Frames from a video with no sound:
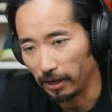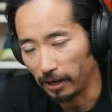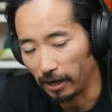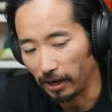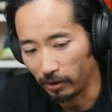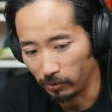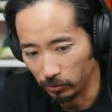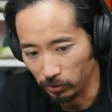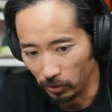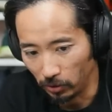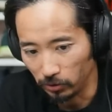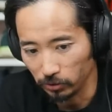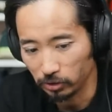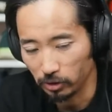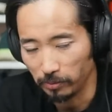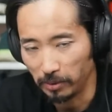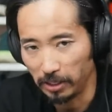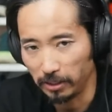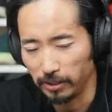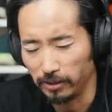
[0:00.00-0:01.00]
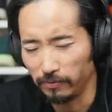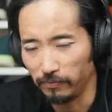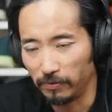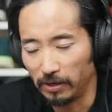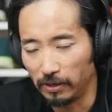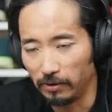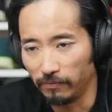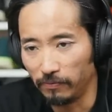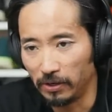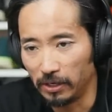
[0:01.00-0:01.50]
I was also making
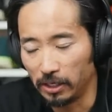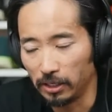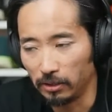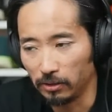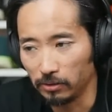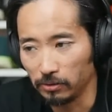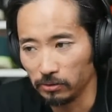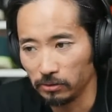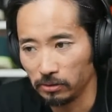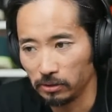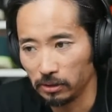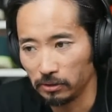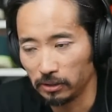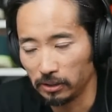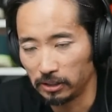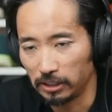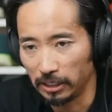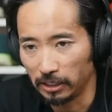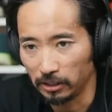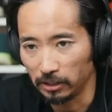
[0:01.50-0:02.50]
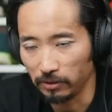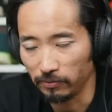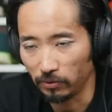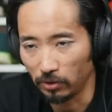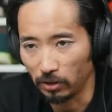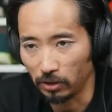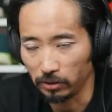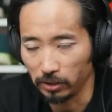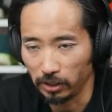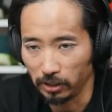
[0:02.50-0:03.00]
vi- videos, daily
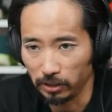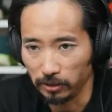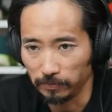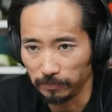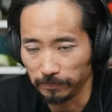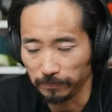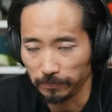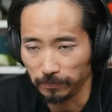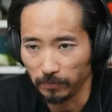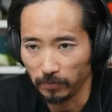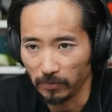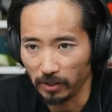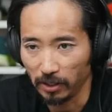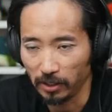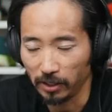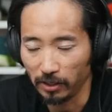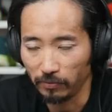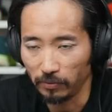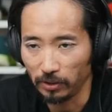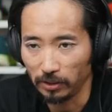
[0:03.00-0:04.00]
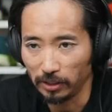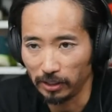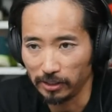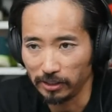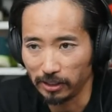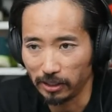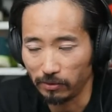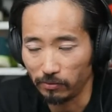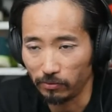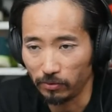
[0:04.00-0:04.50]
vlogging, and I
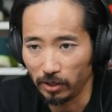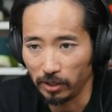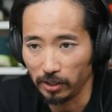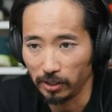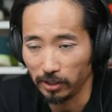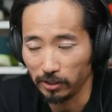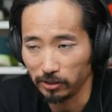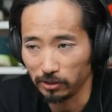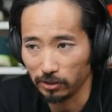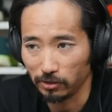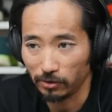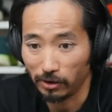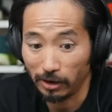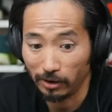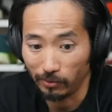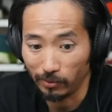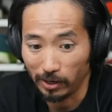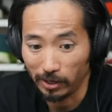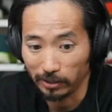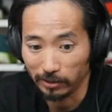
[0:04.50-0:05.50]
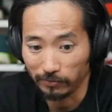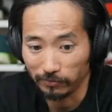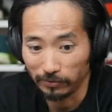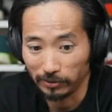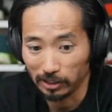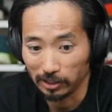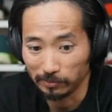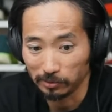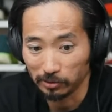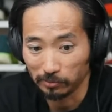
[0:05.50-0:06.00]
realized that running is a great way to
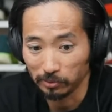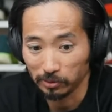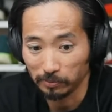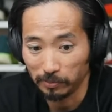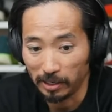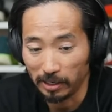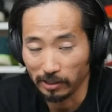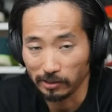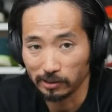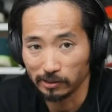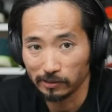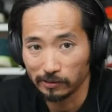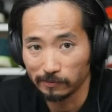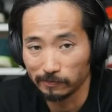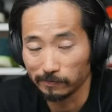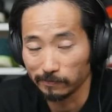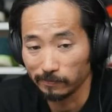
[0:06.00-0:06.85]
fill up some space,